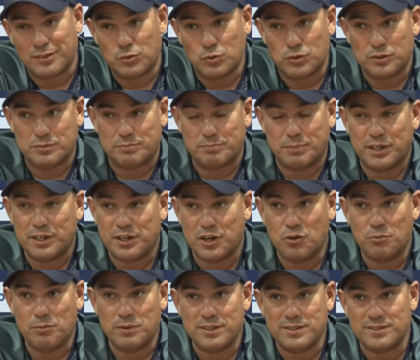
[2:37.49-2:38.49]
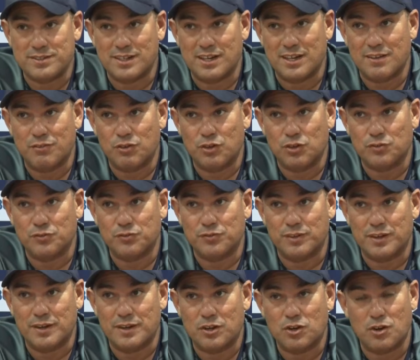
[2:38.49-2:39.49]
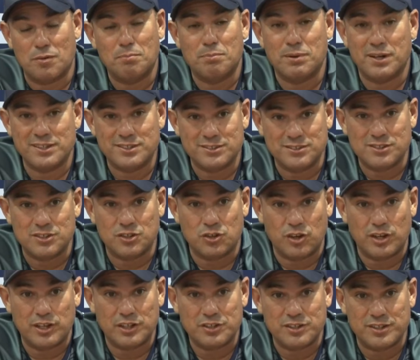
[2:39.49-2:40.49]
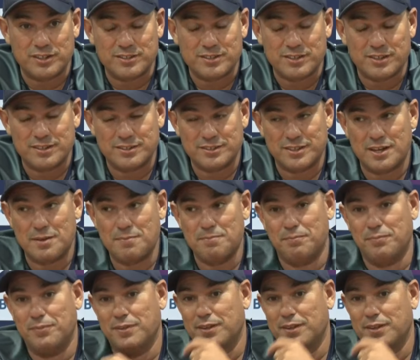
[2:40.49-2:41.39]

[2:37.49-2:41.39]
there was by no means a level of uh, complacency going into yesterday's game.